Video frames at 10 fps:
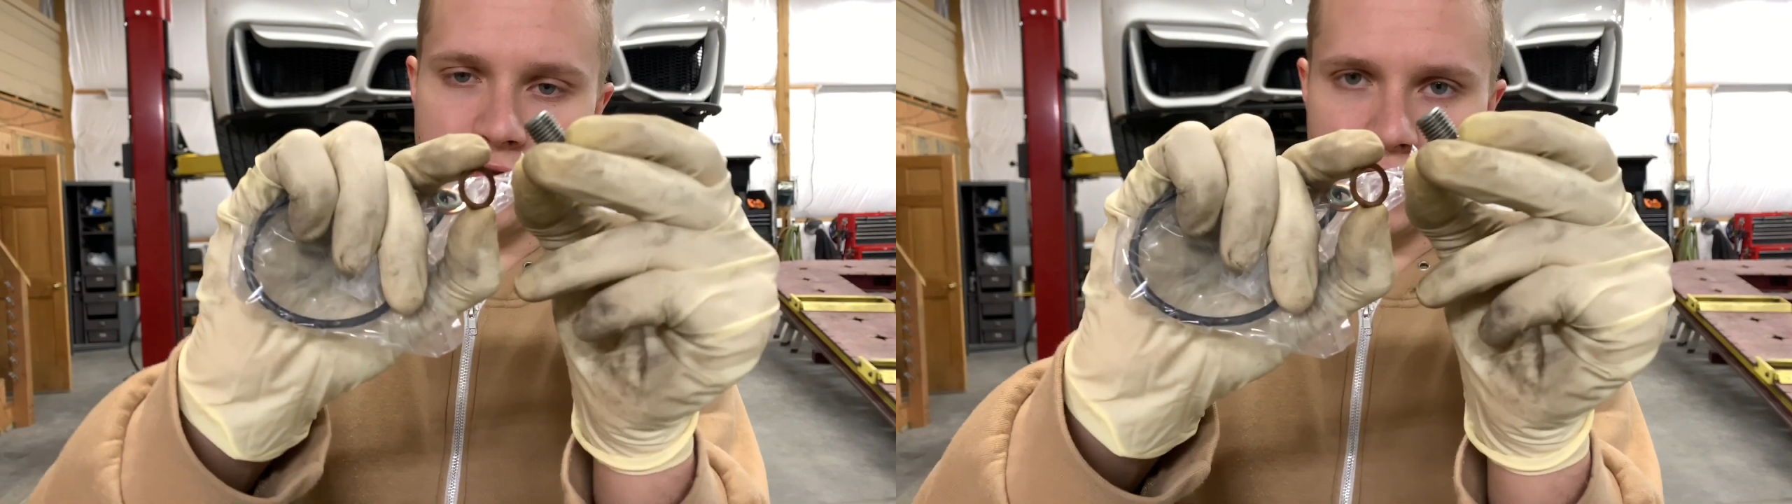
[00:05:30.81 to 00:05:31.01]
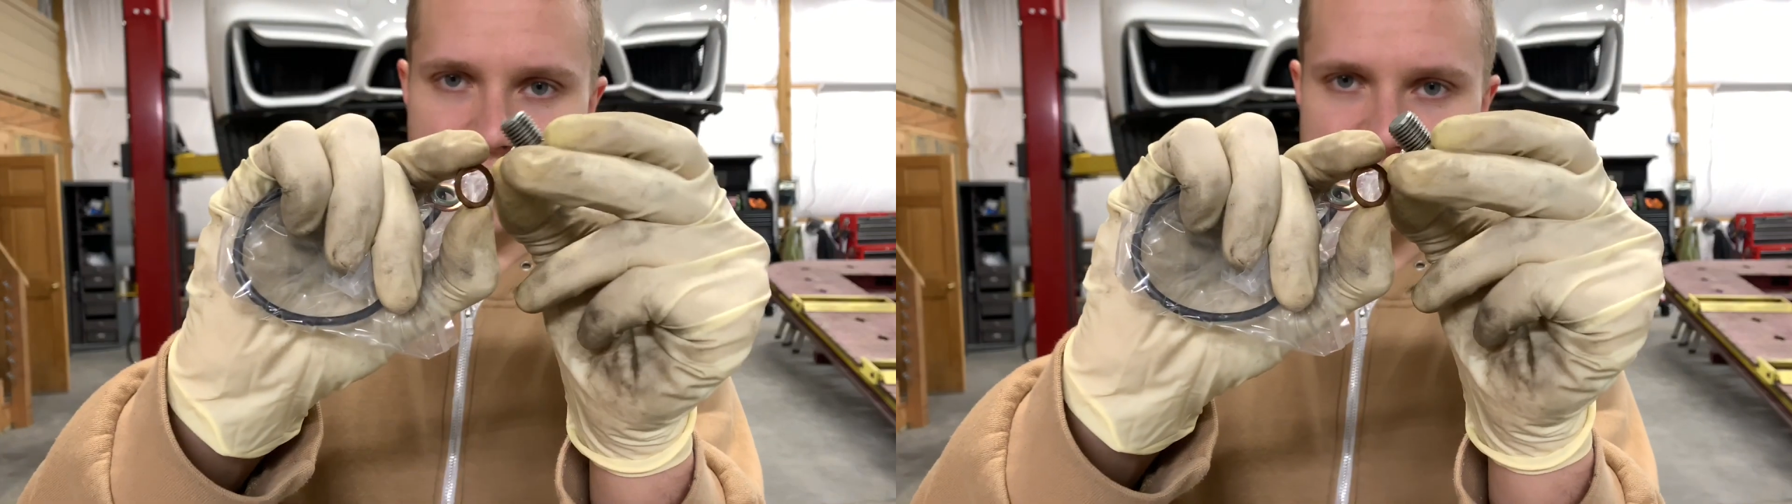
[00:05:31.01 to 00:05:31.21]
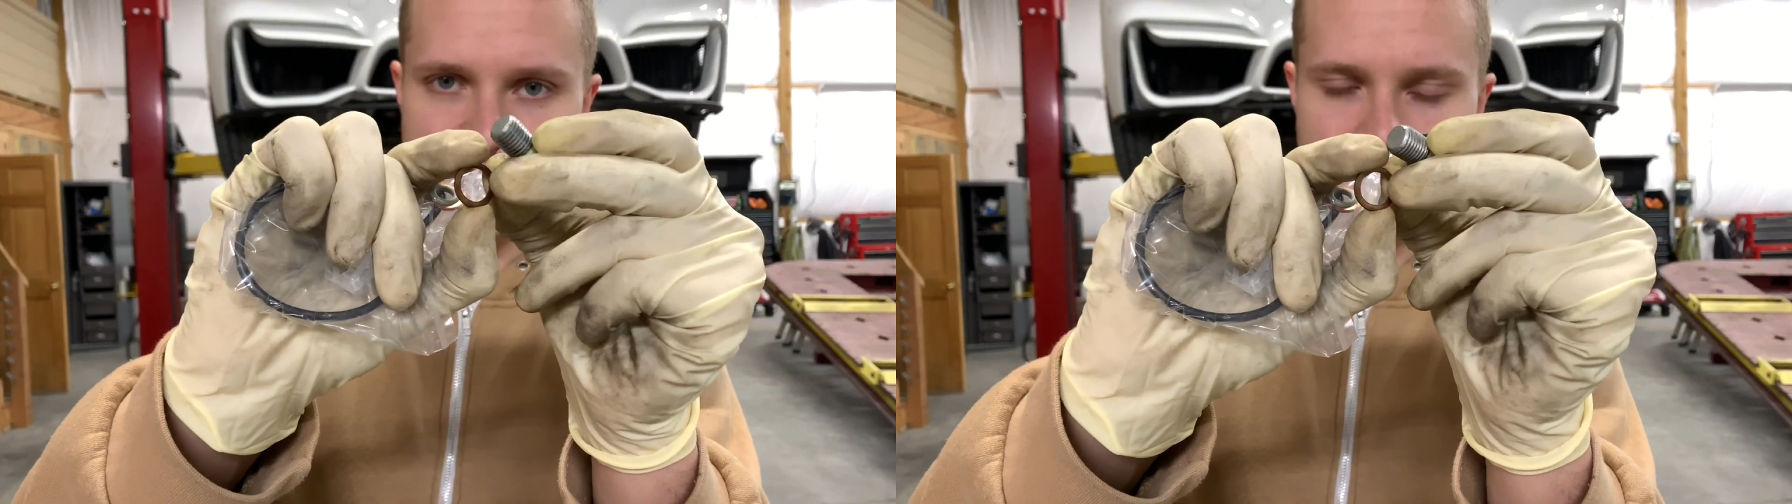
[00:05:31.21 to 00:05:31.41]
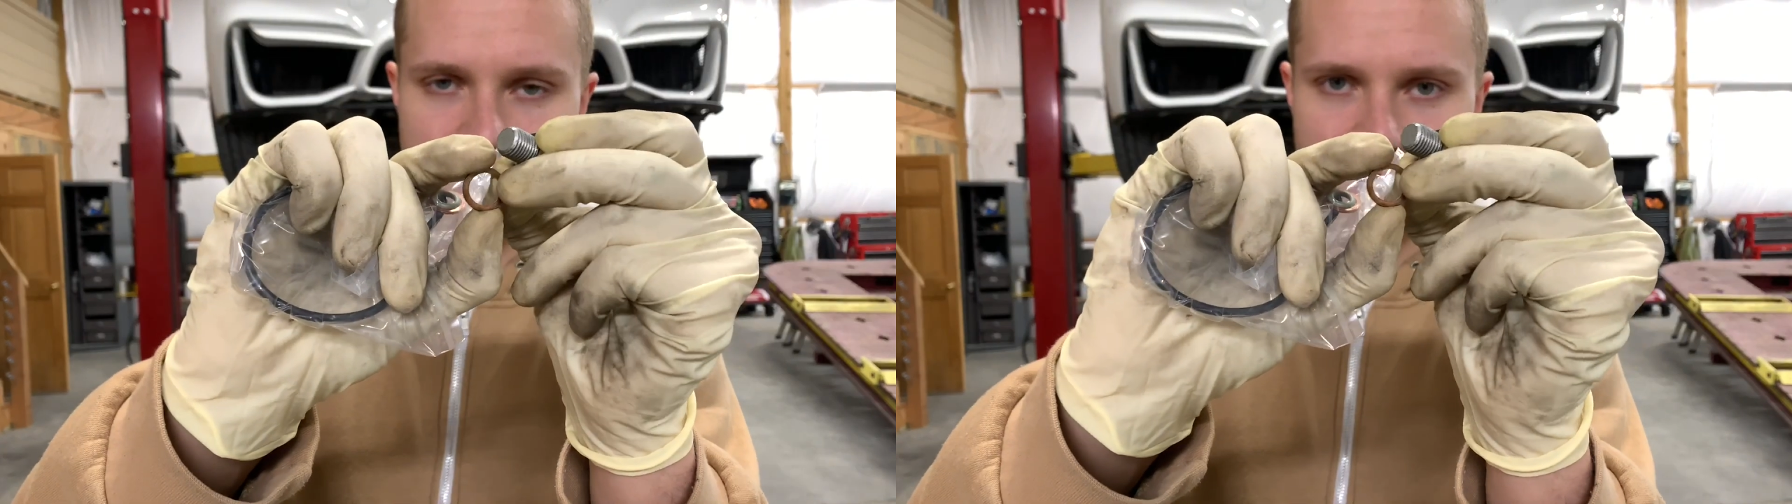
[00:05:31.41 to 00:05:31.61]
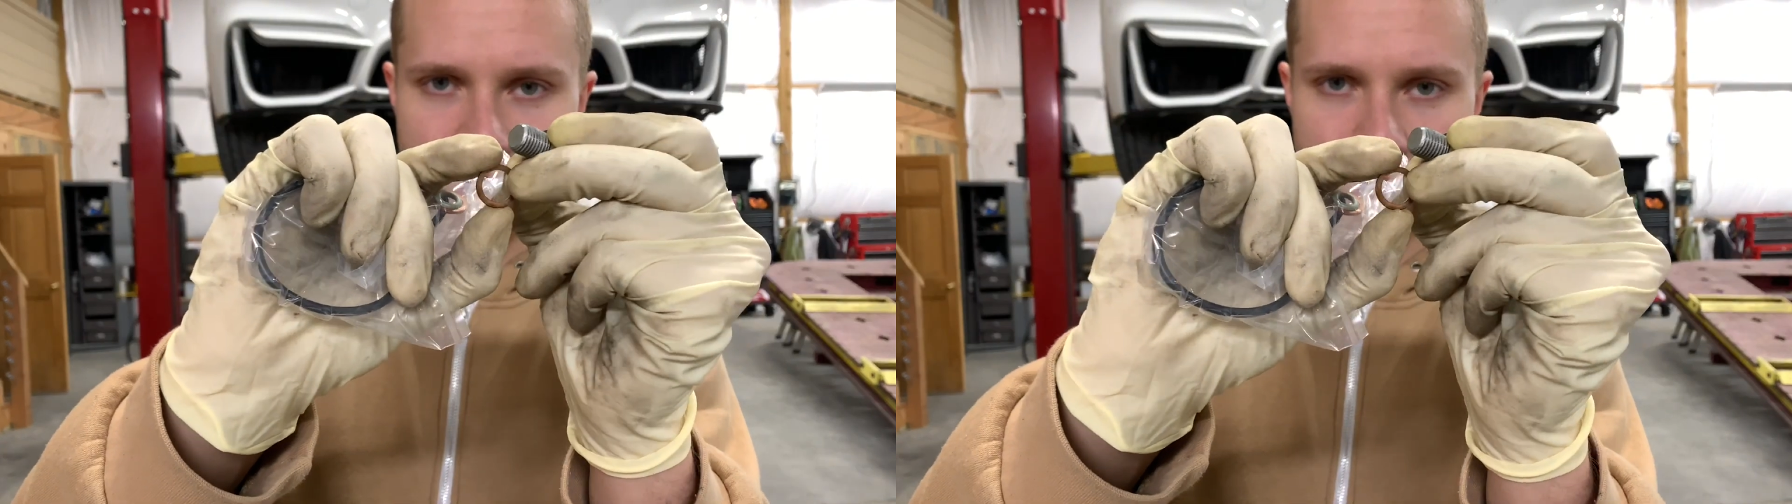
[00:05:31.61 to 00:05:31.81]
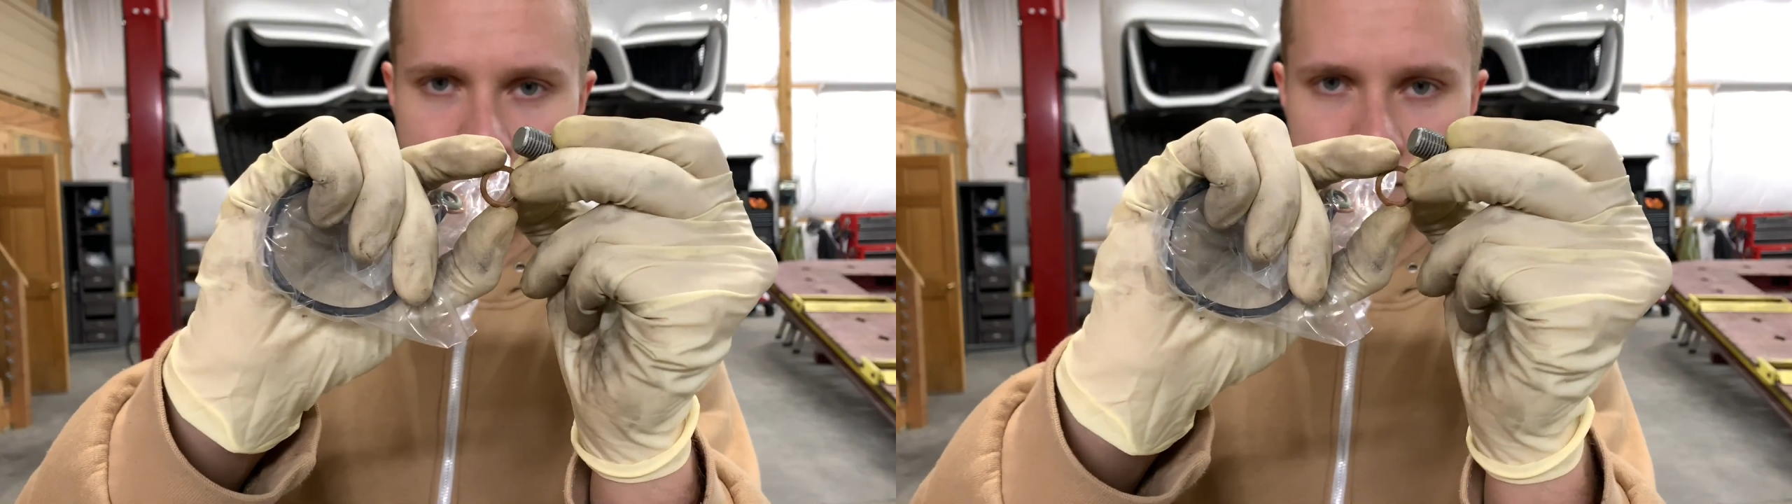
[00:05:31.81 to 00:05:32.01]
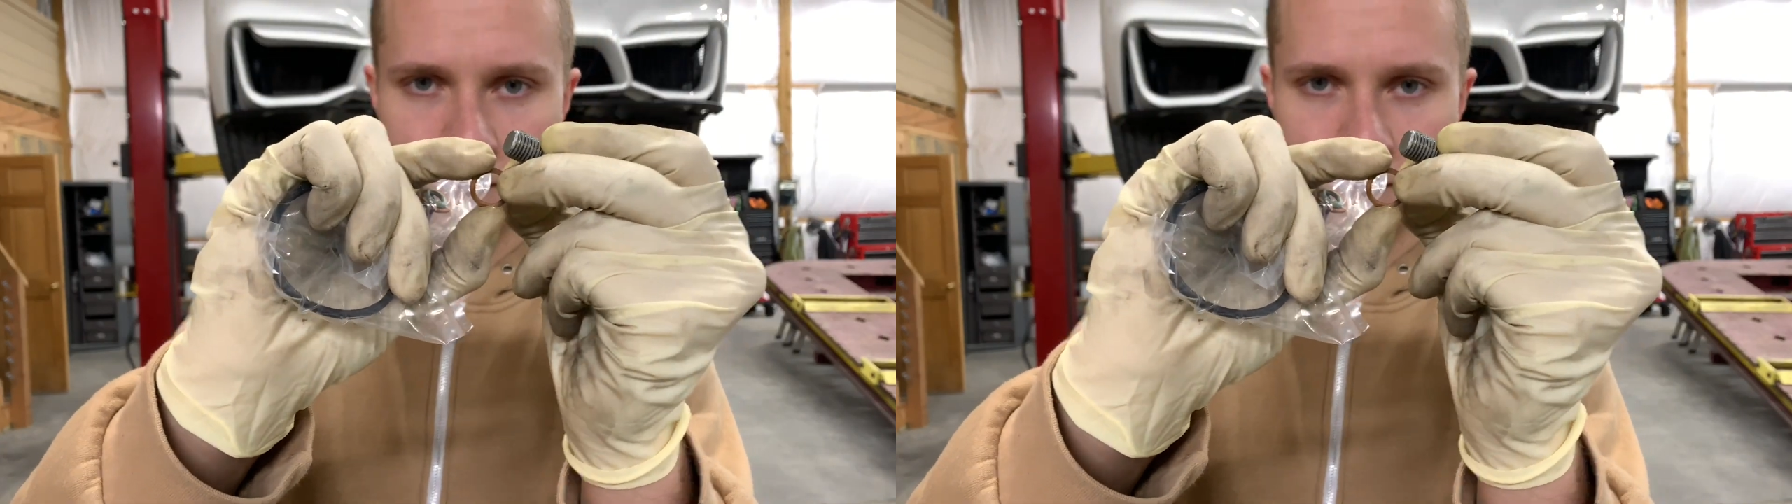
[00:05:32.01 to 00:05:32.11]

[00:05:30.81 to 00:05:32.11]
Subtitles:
you can see it right here.